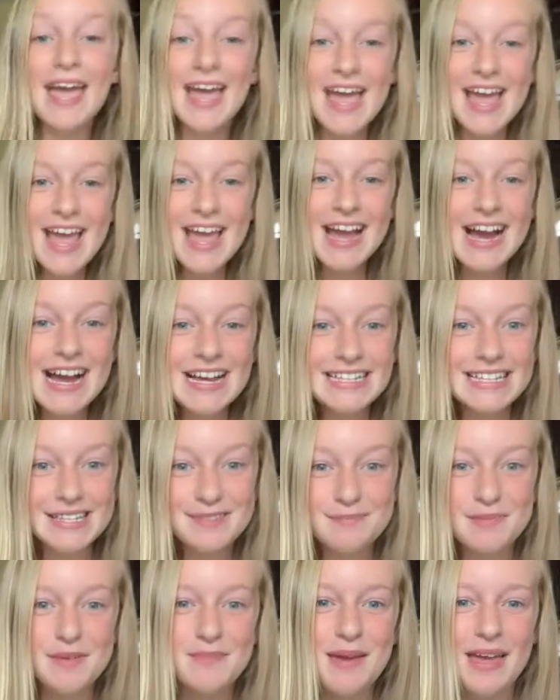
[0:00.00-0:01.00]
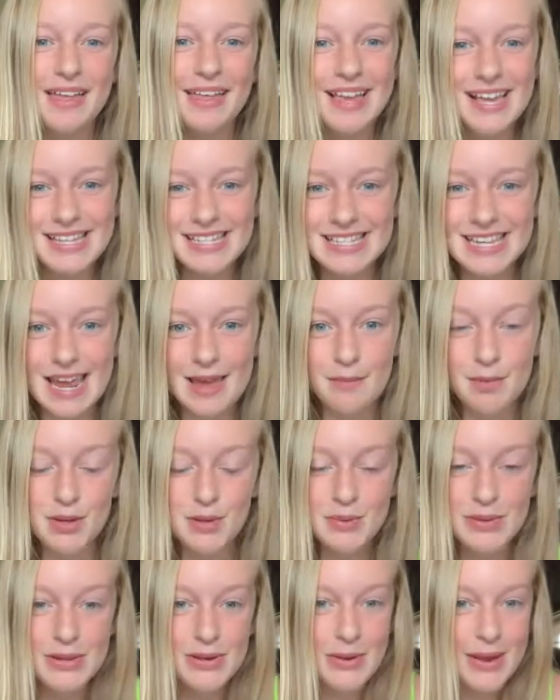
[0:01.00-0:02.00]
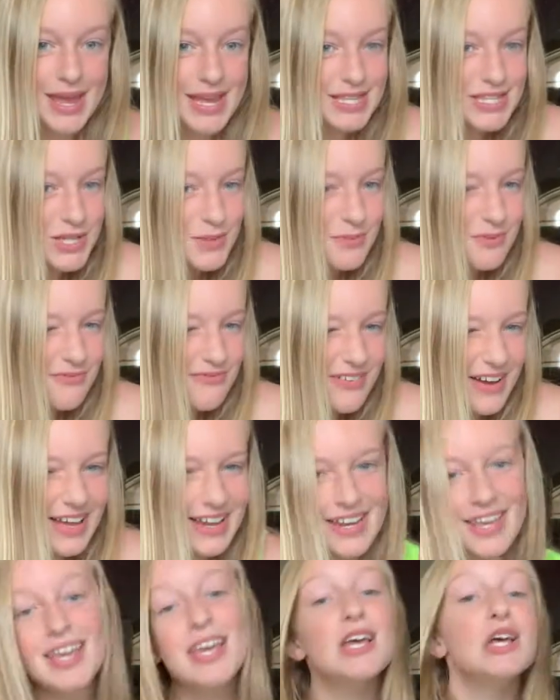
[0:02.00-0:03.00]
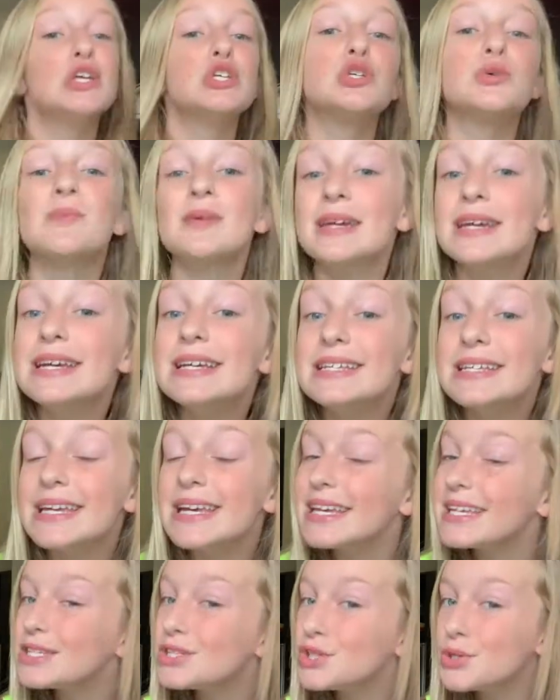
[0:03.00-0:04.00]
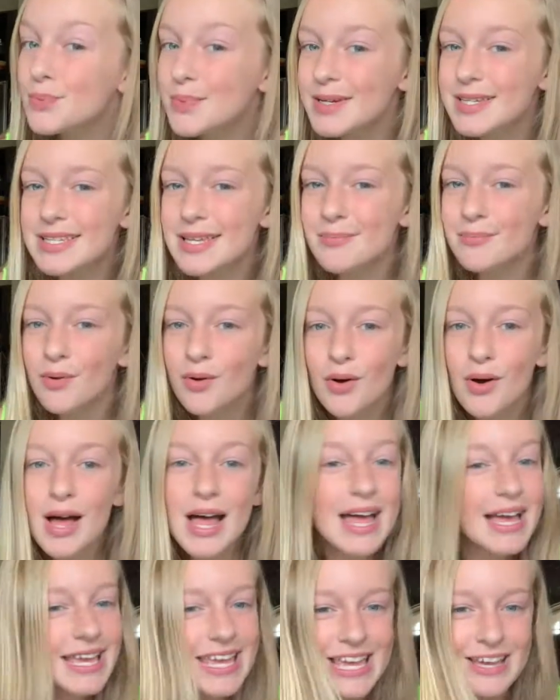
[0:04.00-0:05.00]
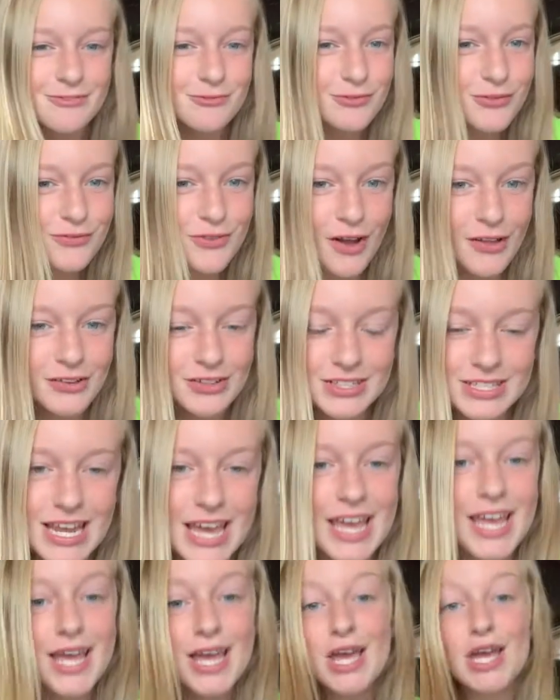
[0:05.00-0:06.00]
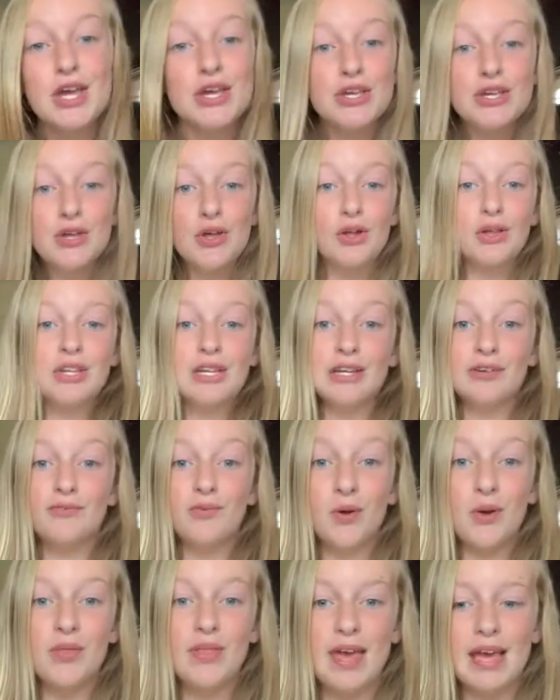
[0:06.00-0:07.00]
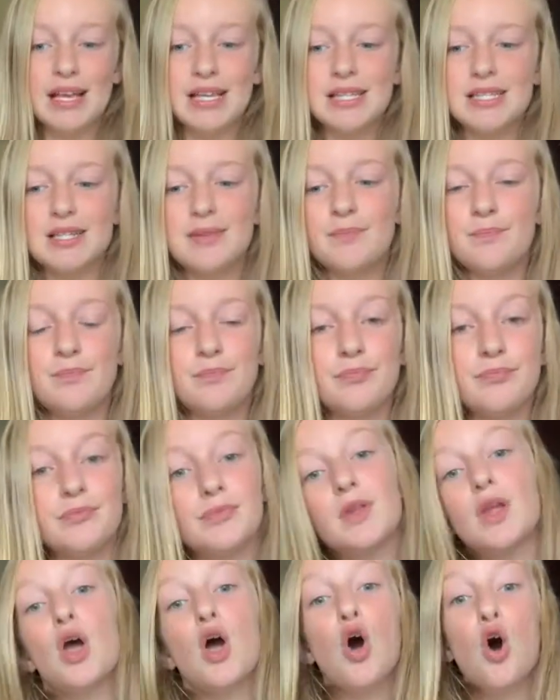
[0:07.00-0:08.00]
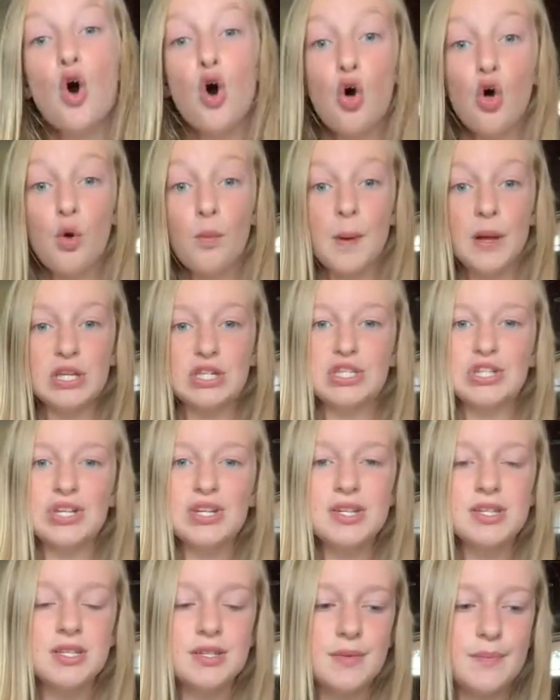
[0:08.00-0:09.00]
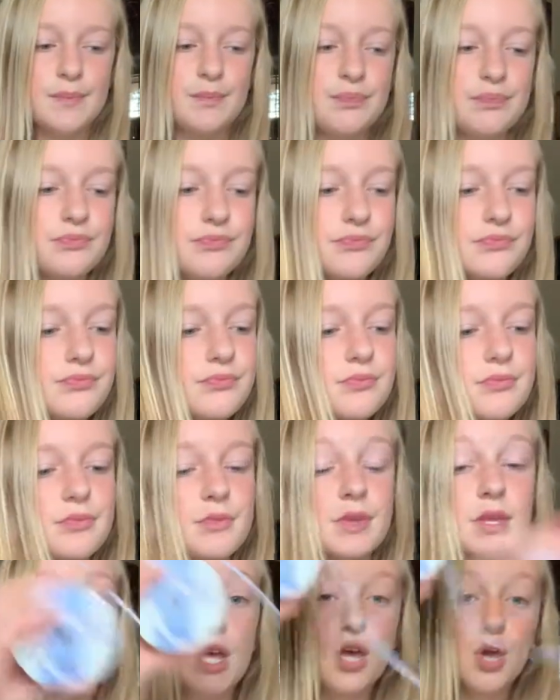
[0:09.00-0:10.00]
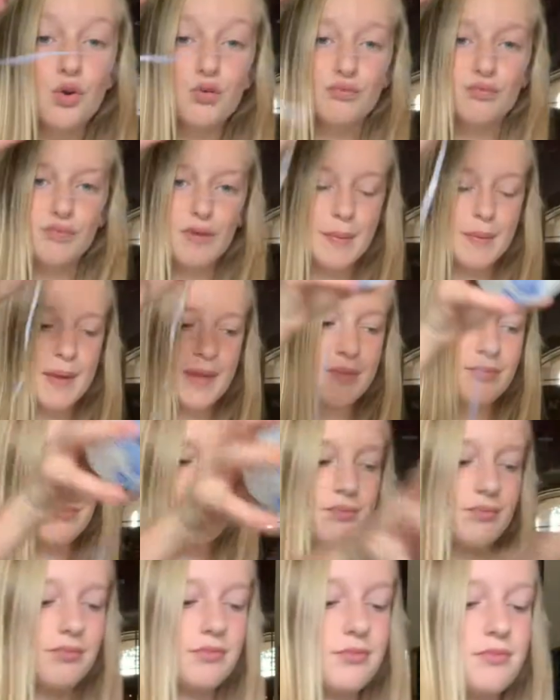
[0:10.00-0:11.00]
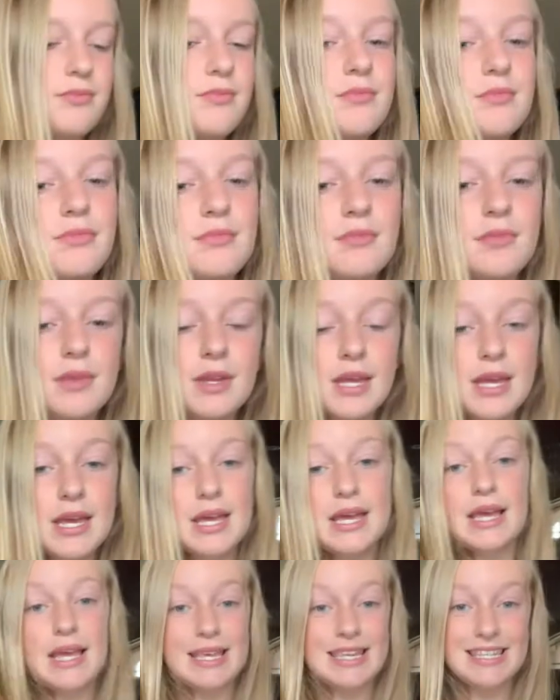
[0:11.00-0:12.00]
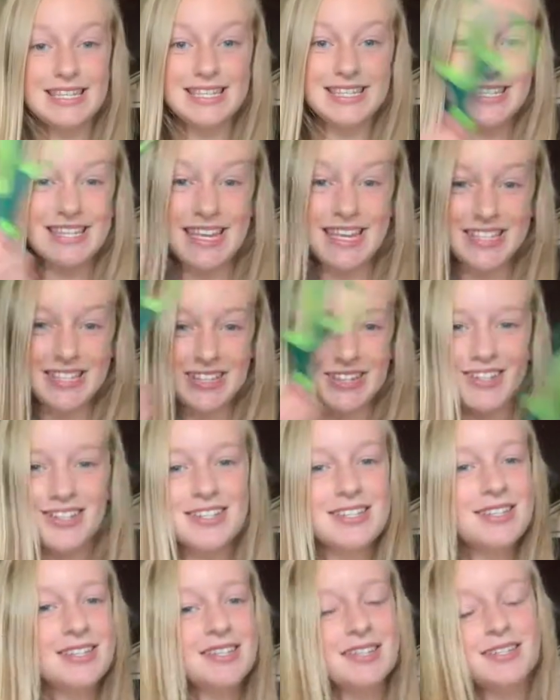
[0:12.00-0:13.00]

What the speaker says: Hey guys, it's me Bailey, and today I'm going to be doing a super fun, super easy, and super simple gift for Father's Day. You only need 4 things: hole punchers, ribbon, scissors,